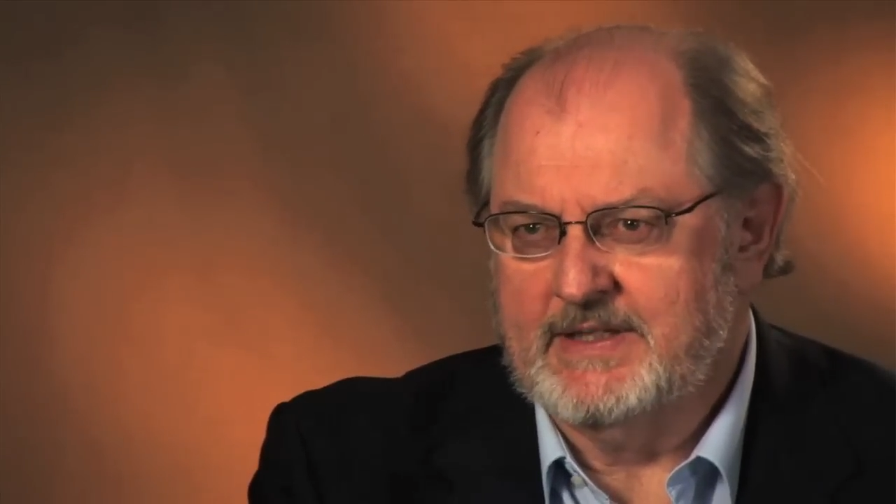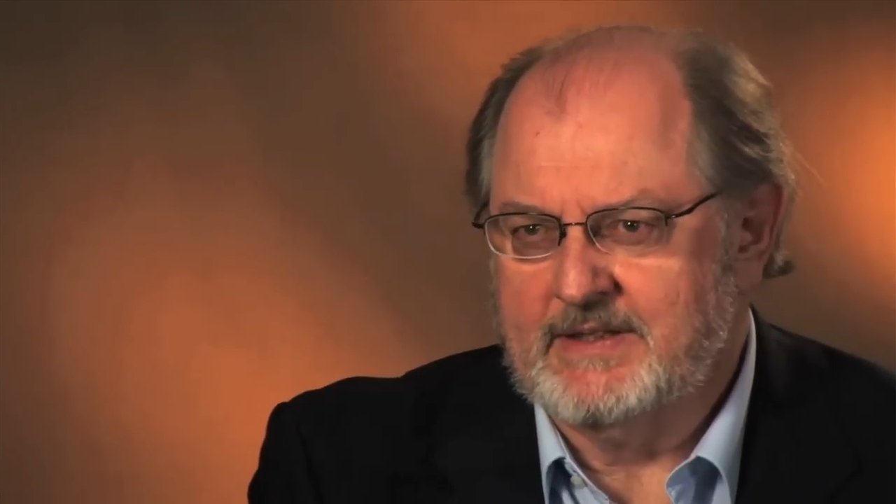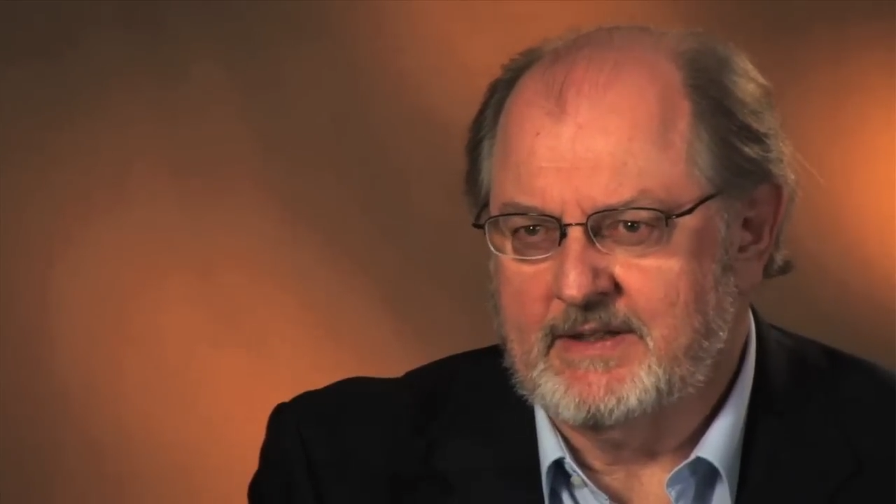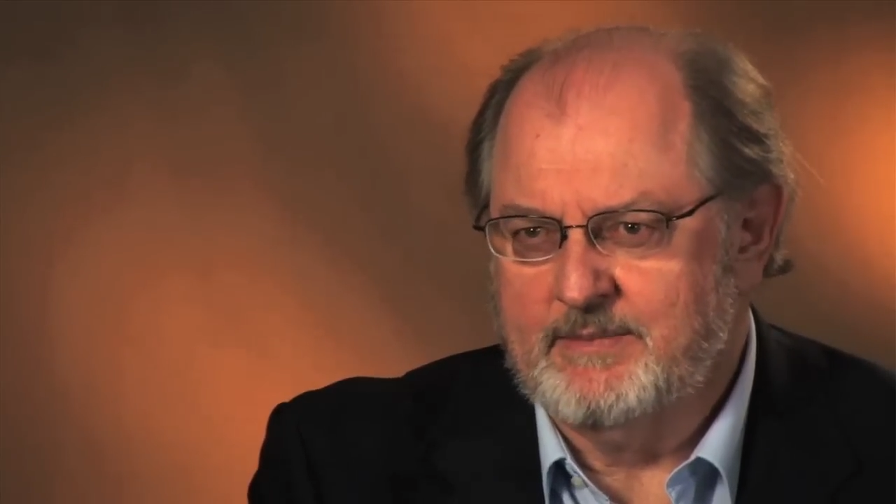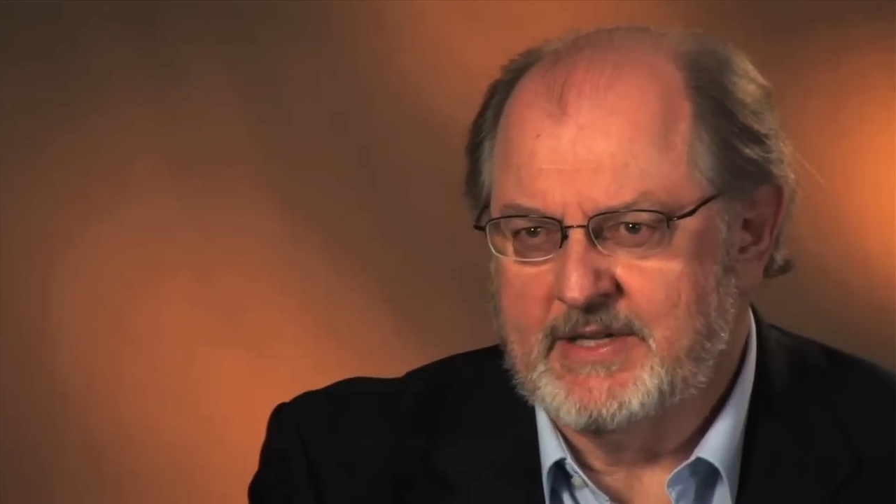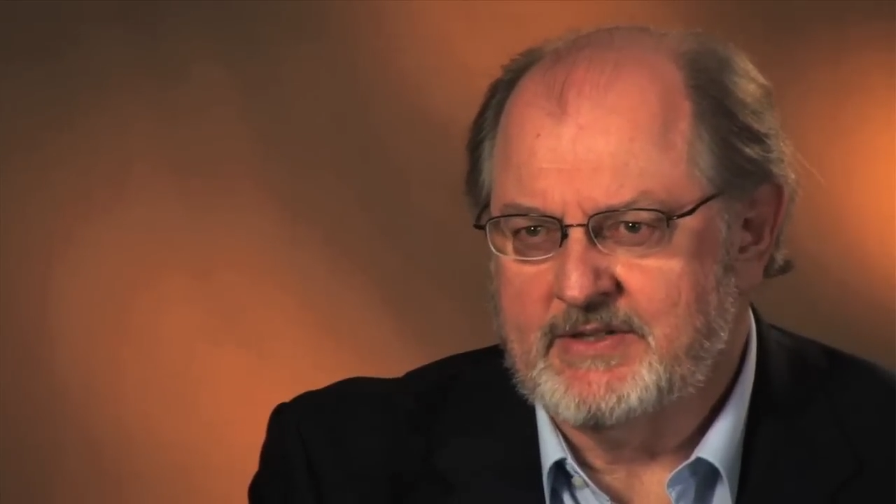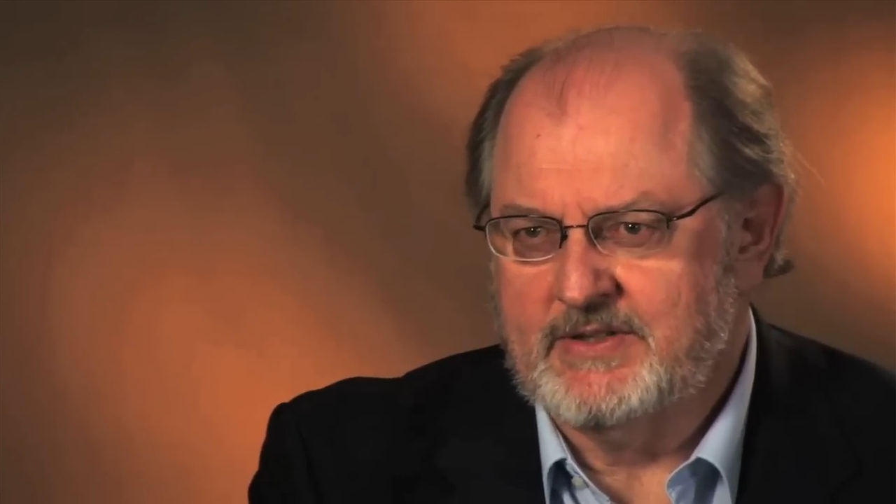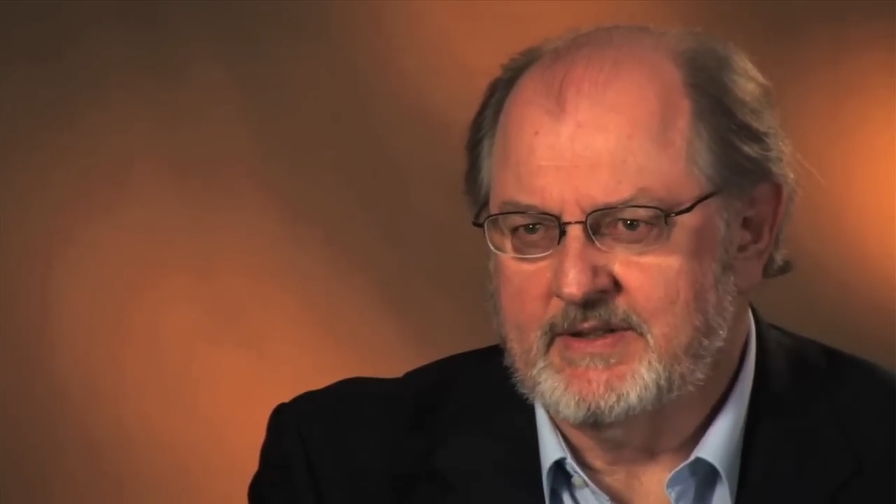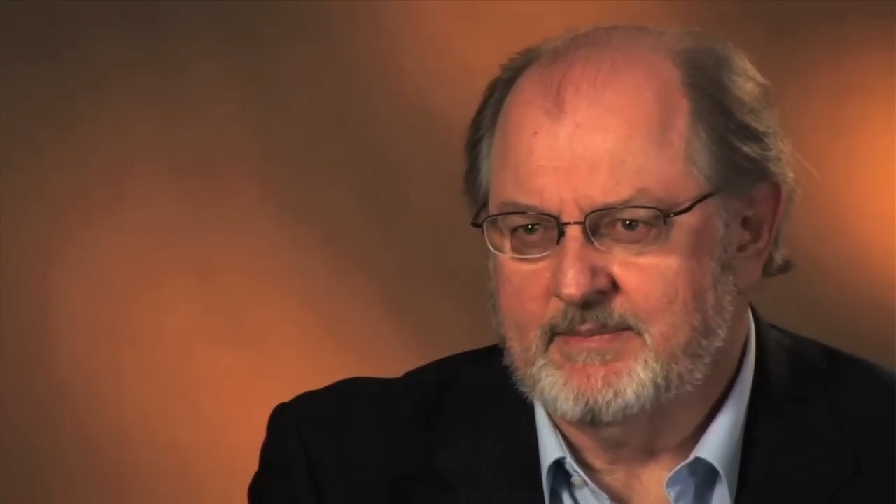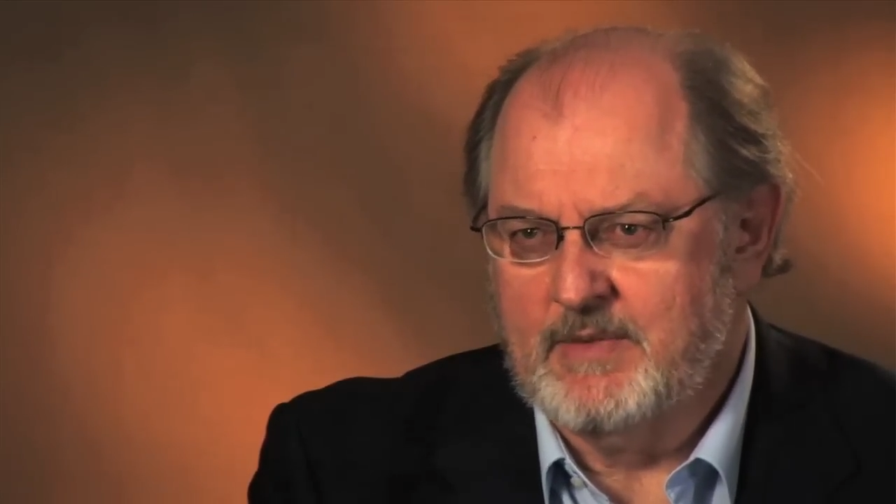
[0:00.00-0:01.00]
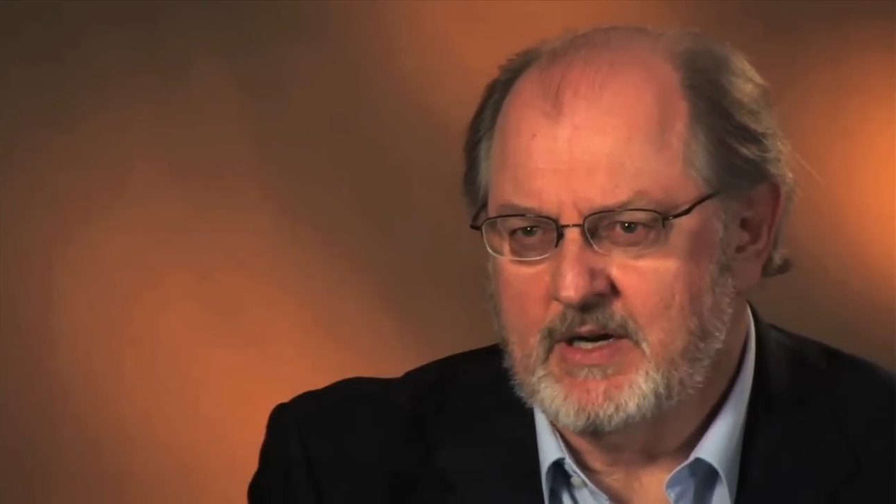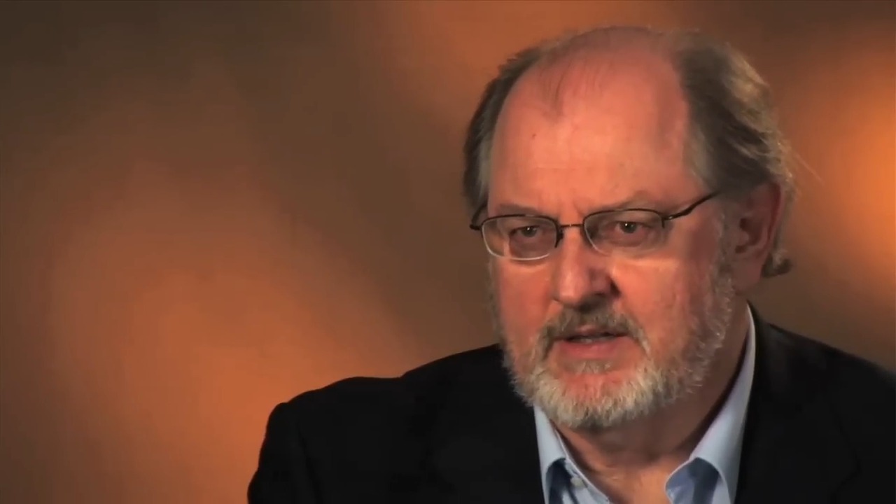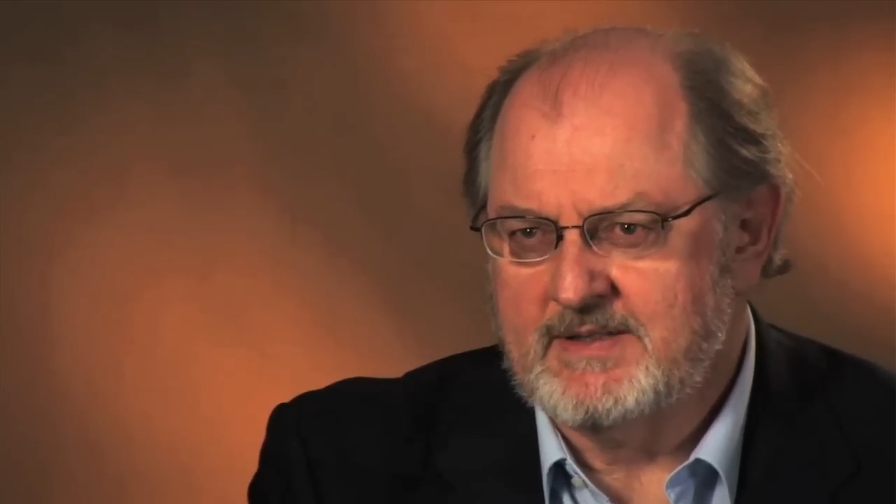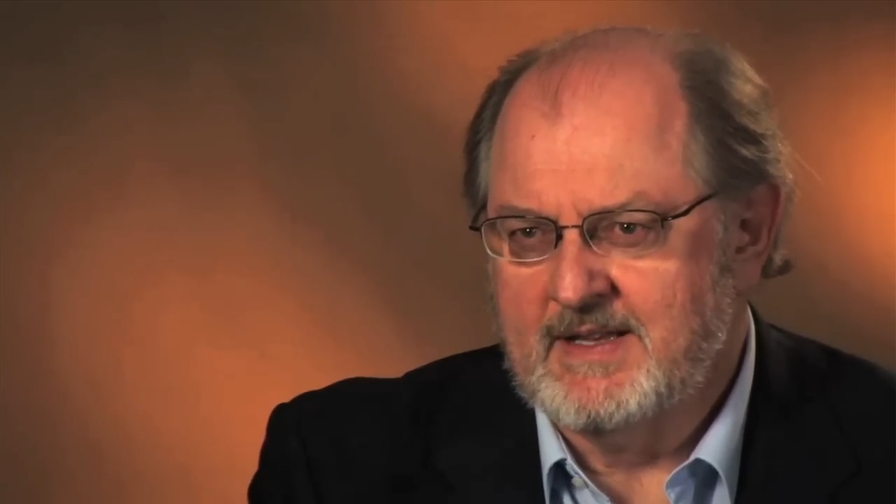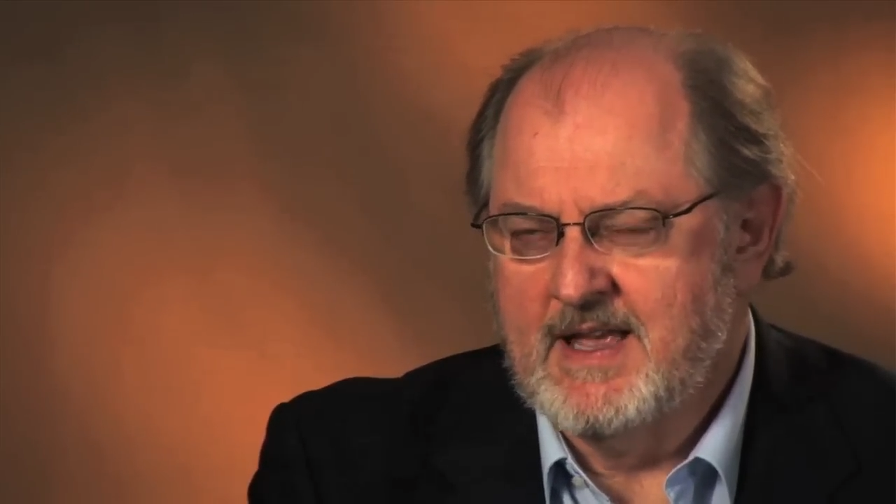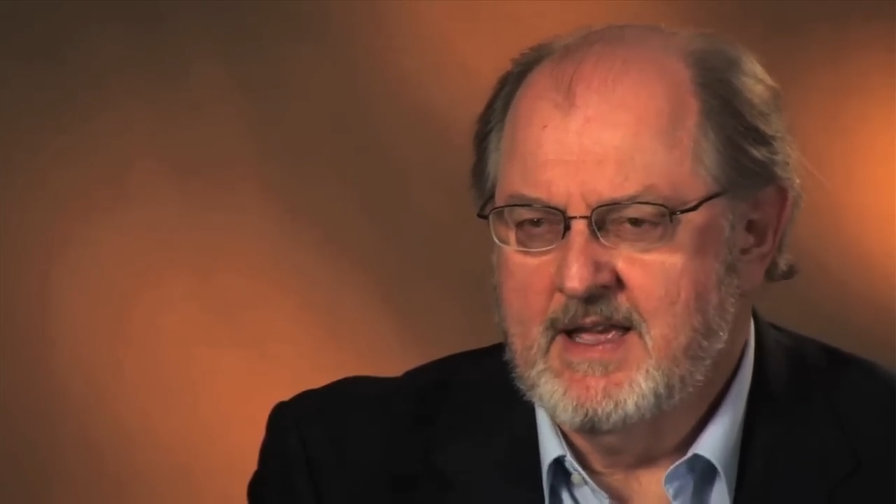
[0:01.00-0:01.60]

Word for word: in combustion models